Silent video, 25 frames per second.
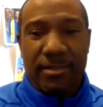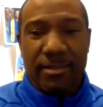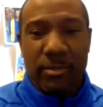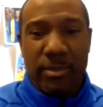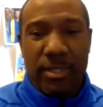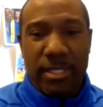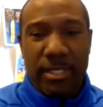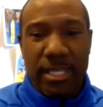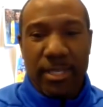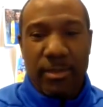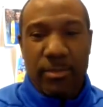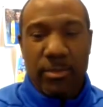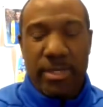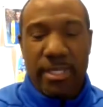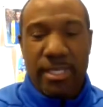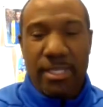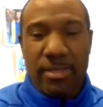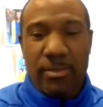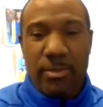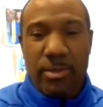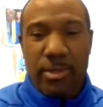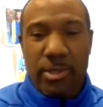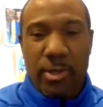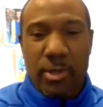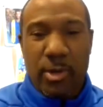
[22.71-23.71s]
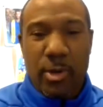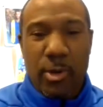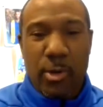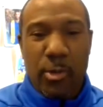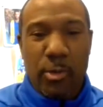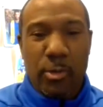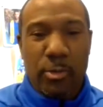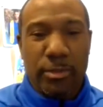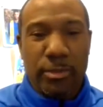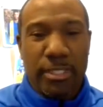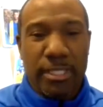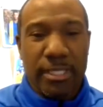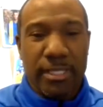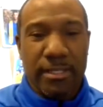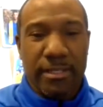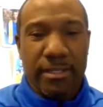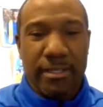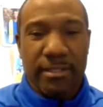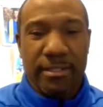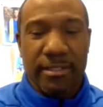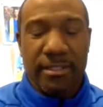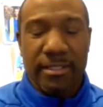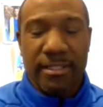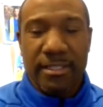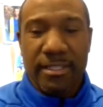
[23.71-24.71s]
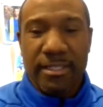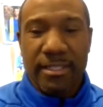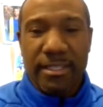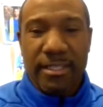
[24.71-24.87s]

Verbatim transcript: we we we're cold here